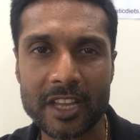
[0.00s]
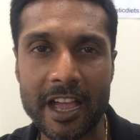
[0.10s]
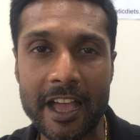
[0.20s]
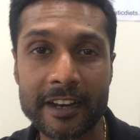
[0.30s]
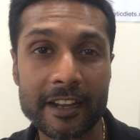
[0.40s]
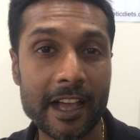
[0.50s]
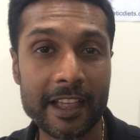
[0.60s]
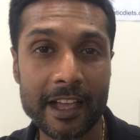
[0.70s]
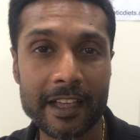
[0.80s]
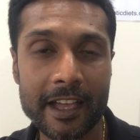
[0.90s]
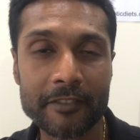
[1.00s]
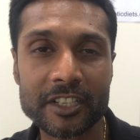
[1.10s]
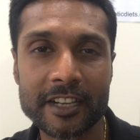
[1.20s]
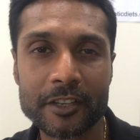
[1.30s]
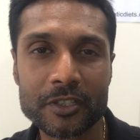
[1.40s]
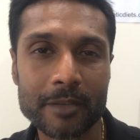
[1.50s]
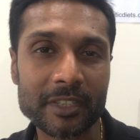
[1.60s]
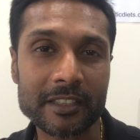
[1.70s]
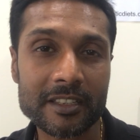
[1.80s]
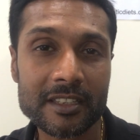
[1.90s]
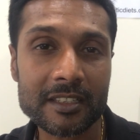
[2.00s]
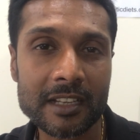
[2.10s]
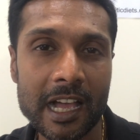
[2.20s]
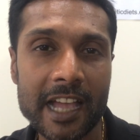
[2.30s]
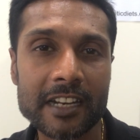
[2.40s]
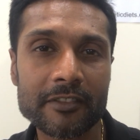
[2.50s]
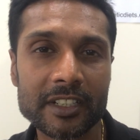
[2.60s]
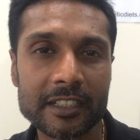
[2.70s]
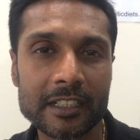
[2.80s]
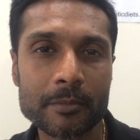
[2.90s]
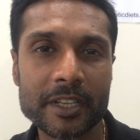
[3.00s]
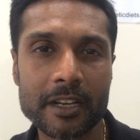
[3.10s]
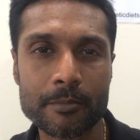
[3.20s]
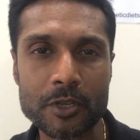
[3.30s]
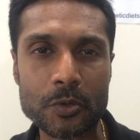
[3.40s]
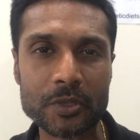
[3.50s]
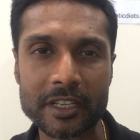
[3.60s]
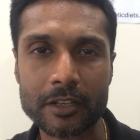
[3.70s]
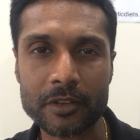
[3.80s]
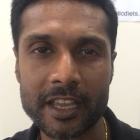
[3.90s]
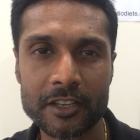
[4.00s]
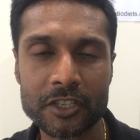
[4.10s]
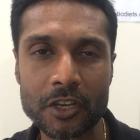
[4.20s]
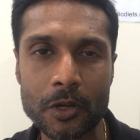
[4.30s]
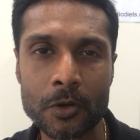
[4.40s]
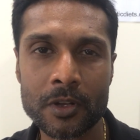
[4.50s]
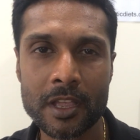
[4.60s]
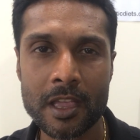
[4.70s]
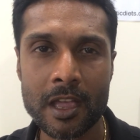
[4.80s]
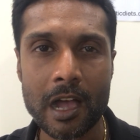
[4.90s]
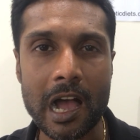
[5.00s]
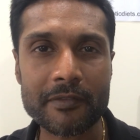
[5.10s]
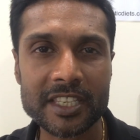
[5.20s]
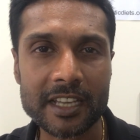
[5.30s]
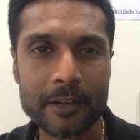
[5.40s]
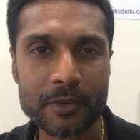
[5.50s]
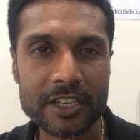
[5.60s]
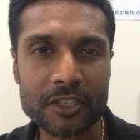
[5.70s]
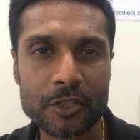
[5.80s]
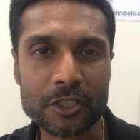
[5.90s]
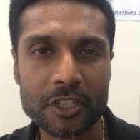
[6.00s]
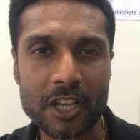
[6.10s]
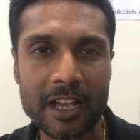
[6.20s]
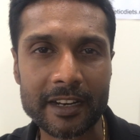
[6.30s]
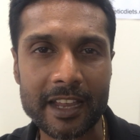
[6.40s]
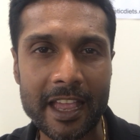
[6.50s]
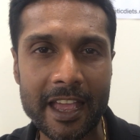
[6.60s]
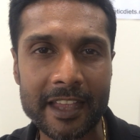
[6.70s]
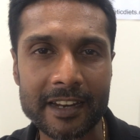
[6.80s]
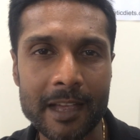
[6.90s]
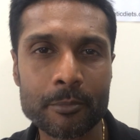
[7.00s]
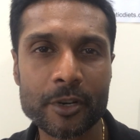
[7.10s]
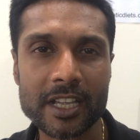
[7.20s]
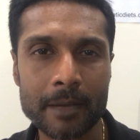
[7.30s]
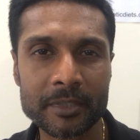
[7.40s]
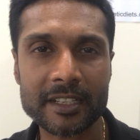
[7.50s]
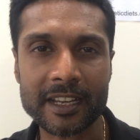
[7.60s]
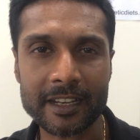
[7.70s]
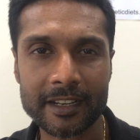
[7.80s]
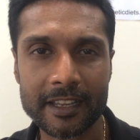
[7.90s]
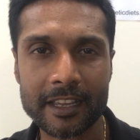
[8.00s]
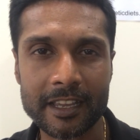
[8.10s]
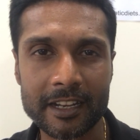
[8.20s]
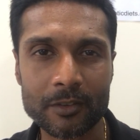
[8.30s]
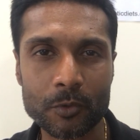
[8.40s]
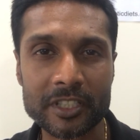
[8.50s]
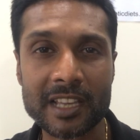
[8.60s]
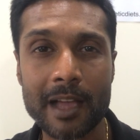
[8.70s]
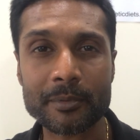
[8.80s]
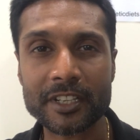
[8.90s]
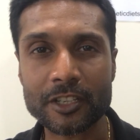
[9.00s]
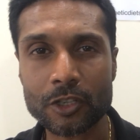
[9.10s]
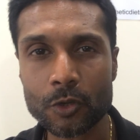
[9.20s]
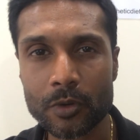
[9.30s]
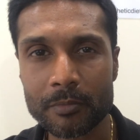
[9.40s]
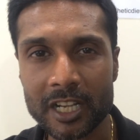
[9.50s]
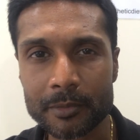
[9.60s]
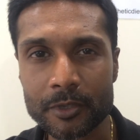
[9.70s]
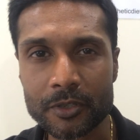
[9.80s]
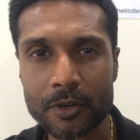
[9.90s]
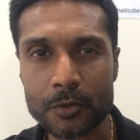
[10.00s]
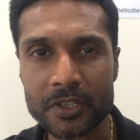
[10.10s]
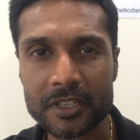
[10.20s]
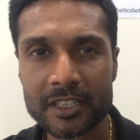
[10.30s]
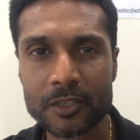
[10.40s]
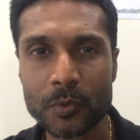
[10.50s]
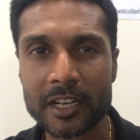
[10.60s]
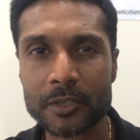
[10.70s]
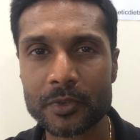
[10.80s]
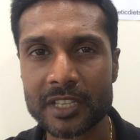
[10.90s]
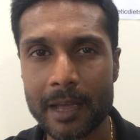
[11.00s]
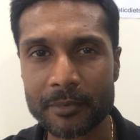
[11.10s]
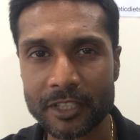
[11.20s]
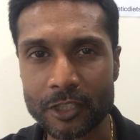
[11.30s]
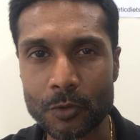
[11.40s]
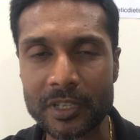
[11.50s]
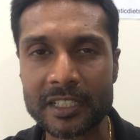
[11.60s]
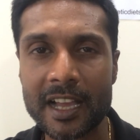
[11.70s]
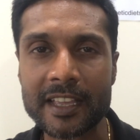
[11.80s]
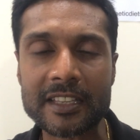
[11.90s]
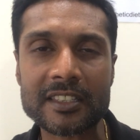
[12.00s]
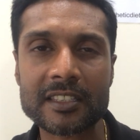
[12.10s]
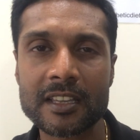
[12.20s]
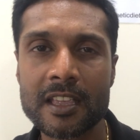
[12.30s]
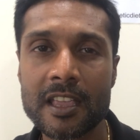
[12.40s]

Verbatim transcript: And I, I, I have to tell you something, and this is kind of a little bit amusing, okay? So obviously I research a lot and I'm pretty up to date in what's happening new in multiple sclerosis as well as what's happening new in diets.